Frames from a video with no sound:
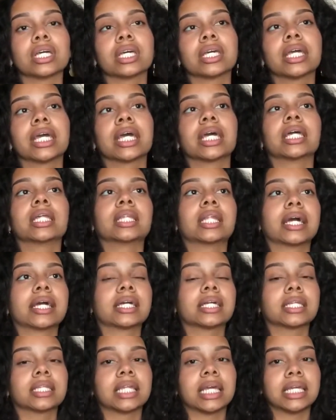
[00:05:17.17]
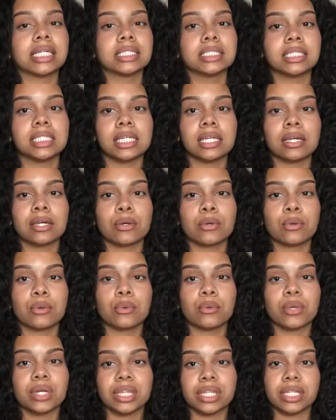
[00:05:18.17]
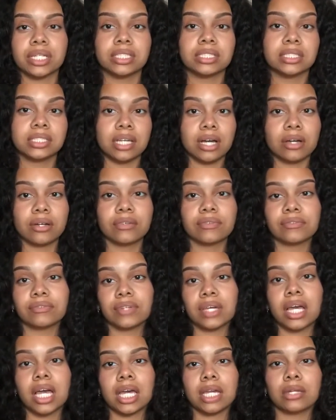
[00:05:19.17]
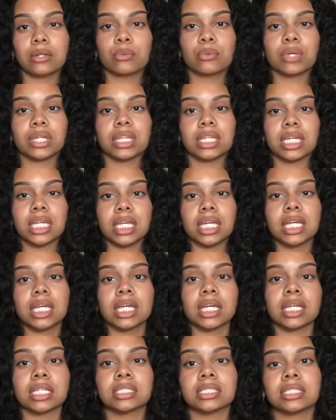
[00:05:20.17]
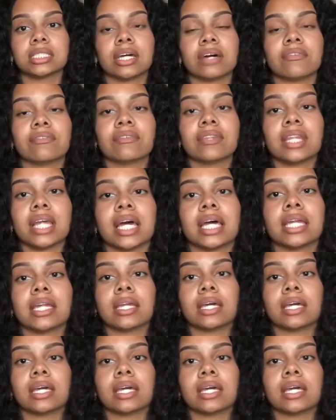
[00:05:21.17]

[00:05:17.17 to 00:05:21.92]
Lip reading: get like lazy with yourself and with eating and stuff, then